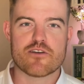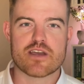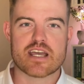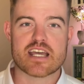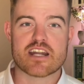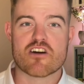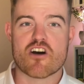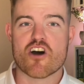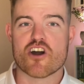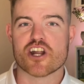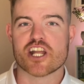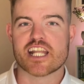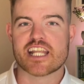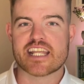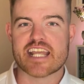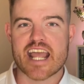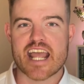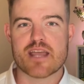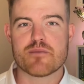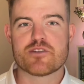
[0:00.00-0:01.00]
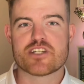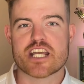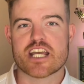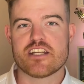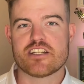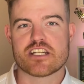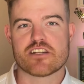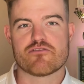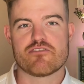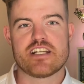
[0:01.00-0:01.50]
in on a
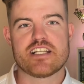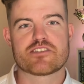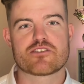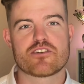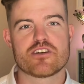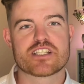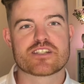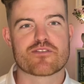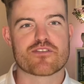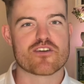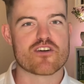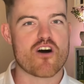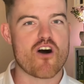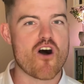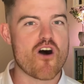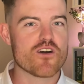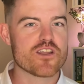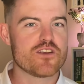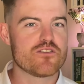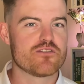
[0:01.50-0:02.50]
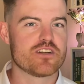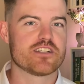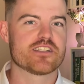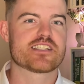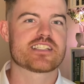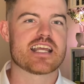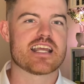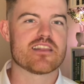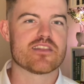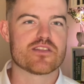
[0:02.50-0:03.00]
game-changing resource for all you real
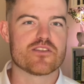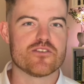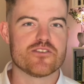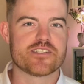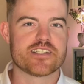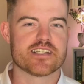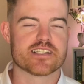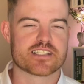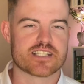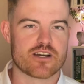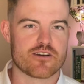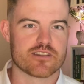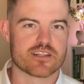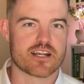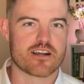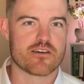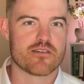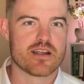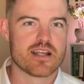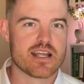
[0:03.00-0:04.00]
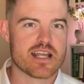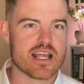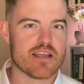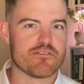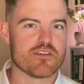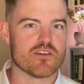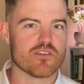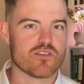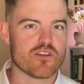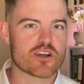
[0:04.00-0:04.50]
estate enthusiasts out there. If
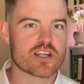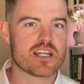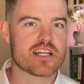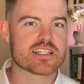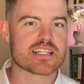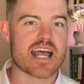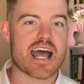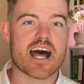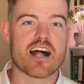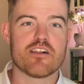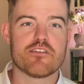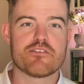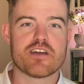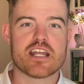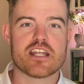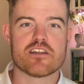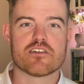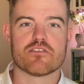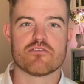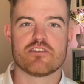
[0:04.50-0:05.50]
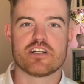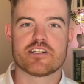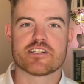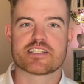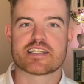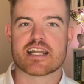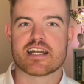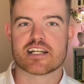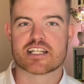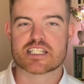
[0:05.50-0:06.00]
you're looking to elevate your real
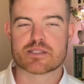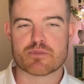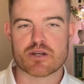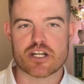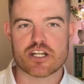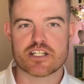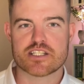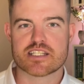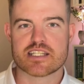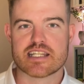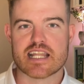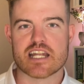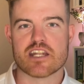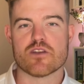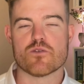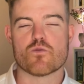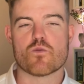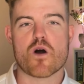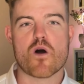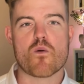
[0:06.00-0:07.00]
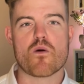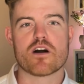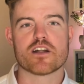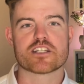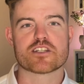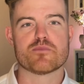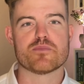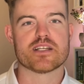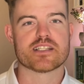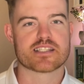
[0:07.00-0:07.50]
estate experience, then you won't want
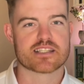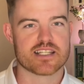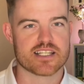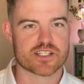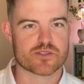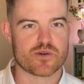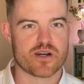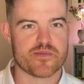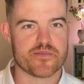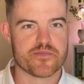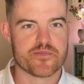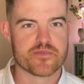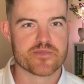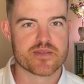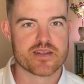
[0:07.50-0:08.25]
to miss this one.